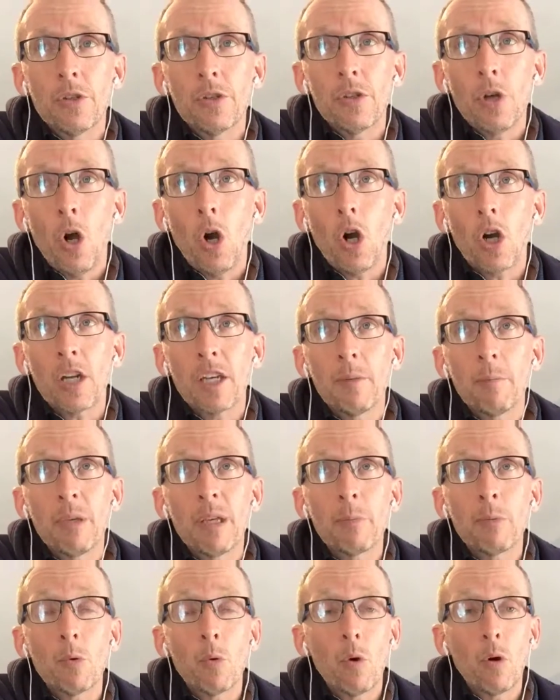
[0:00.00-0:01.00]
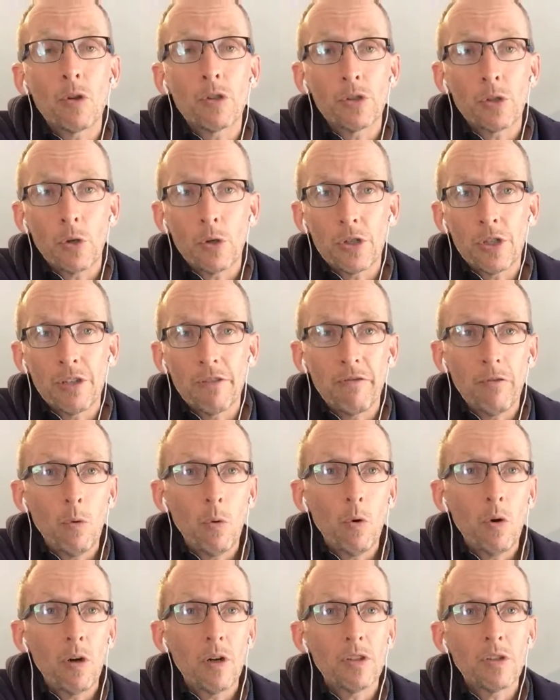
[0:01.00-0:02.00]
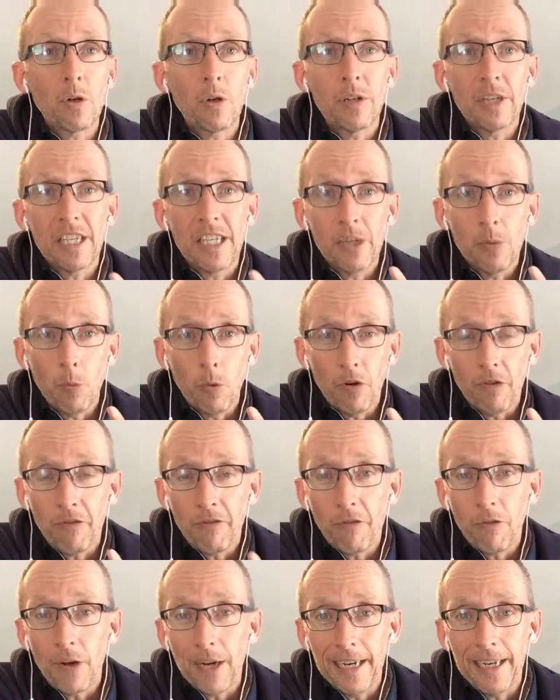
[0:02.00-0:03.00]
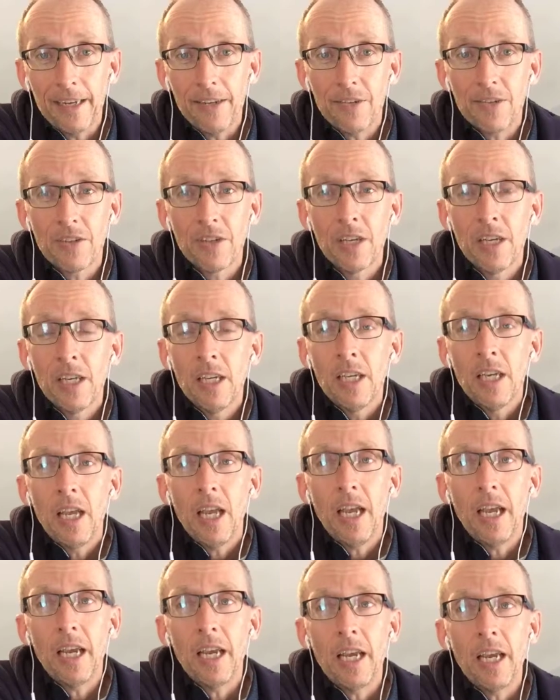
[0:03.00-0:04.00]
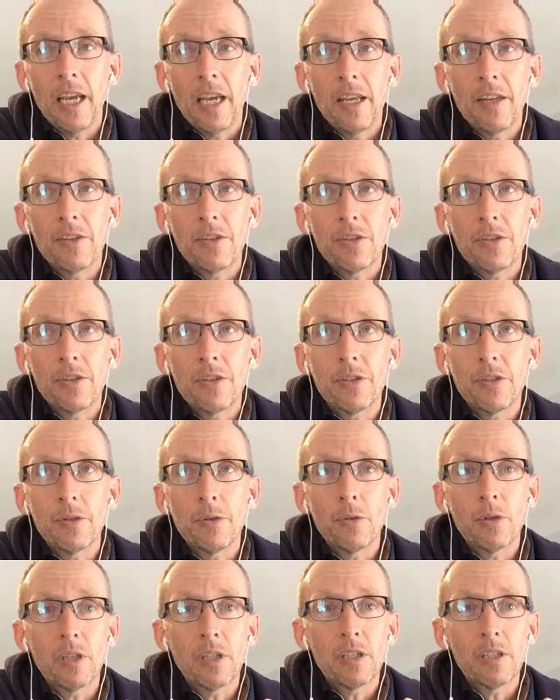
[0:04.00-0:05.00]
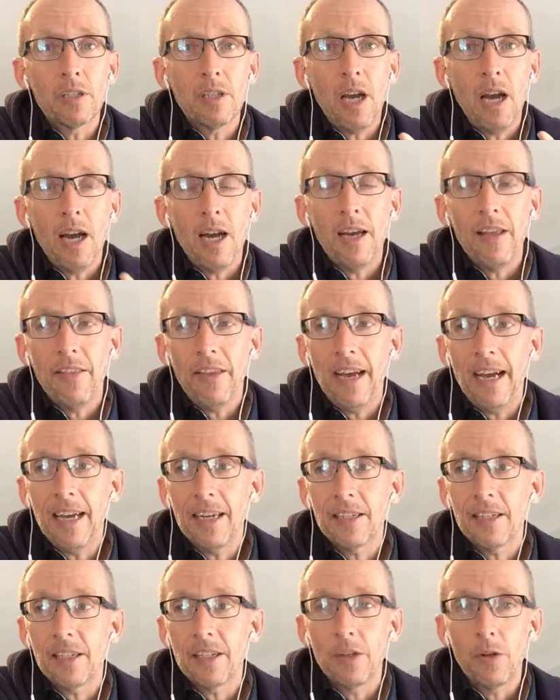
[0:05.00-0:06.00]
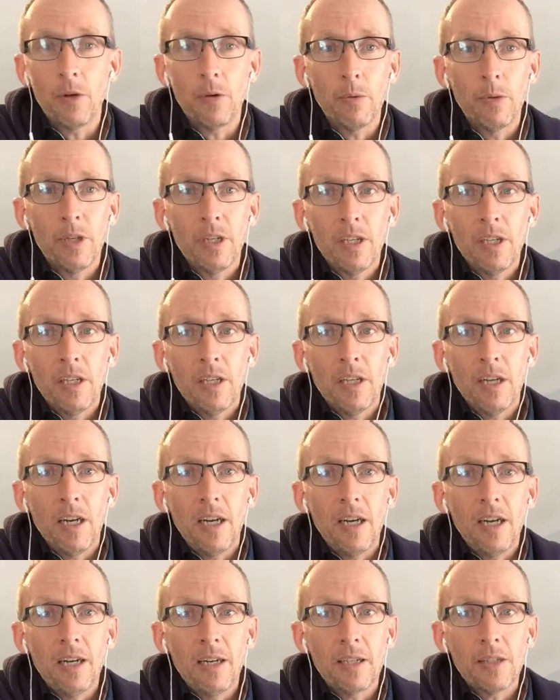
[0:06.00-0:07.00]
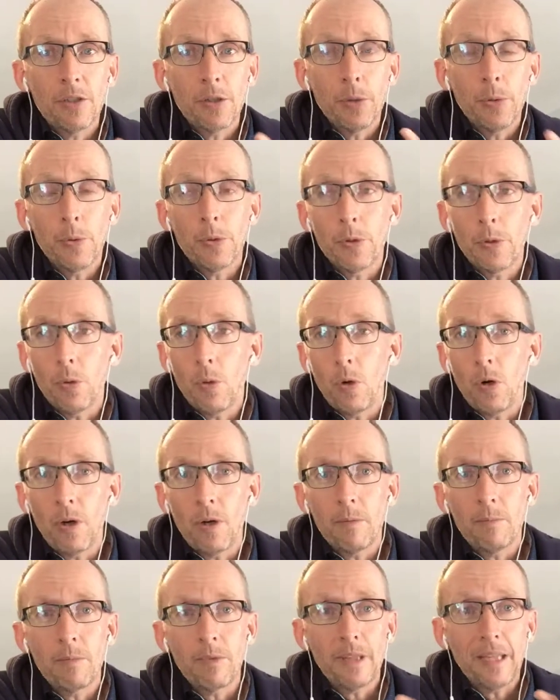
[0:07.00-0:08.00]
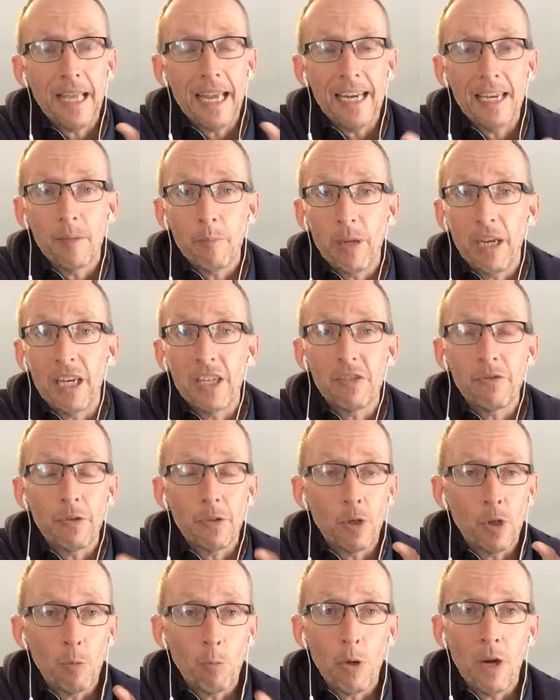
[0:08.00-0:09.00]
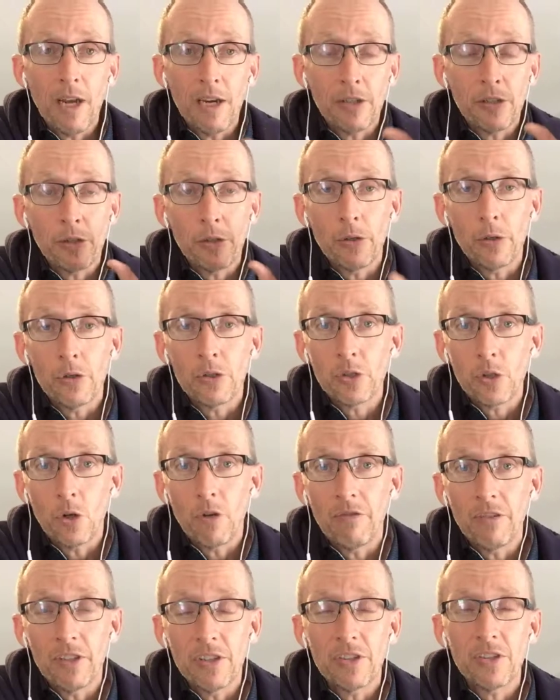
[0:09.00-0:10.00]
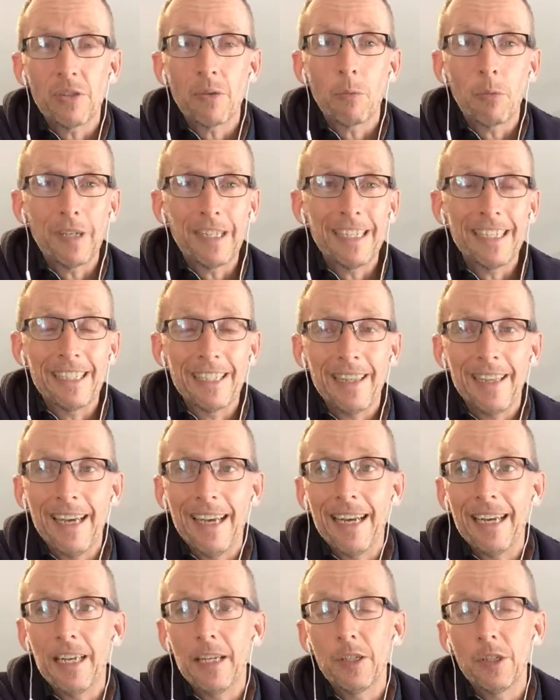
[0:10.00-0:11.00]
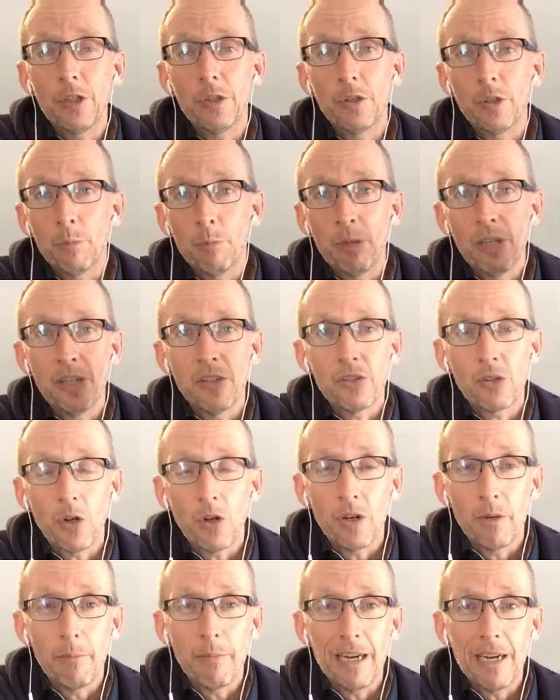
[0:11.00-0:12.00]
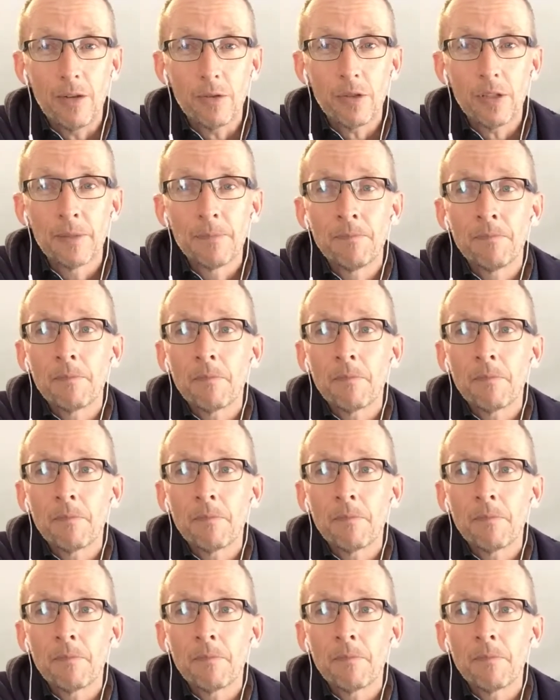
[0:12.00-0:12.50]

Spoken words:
target people who are searching for a certain keyword phrase, and you can tie that to your landing page for your product or your service related to that, and then you bid a certain amount